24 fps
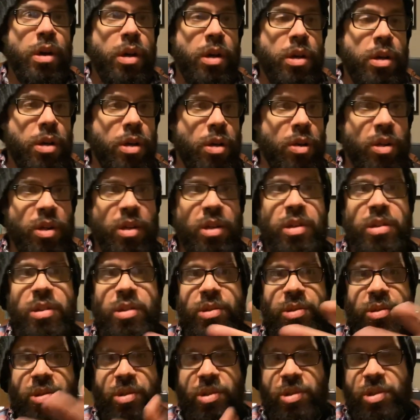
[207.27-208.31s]

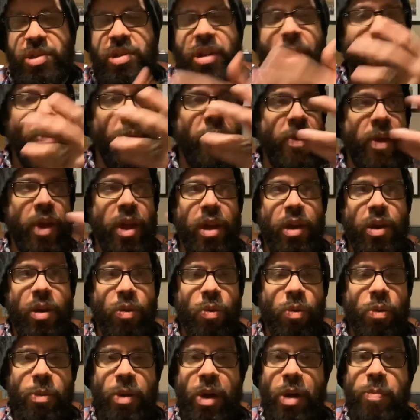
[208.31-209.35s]
cookies or something, or
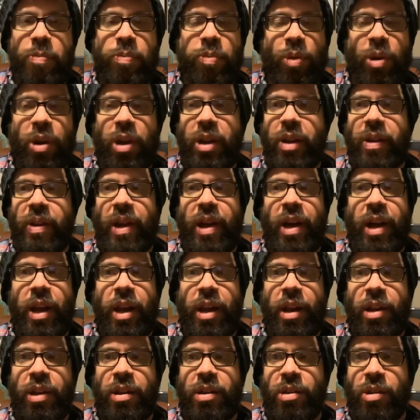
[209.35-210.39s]
we may bring that.
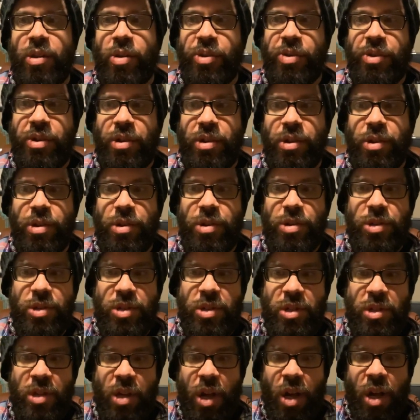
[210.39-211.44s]
And, you know,
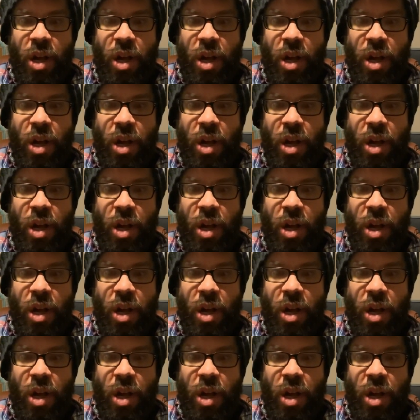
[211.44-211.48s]
there's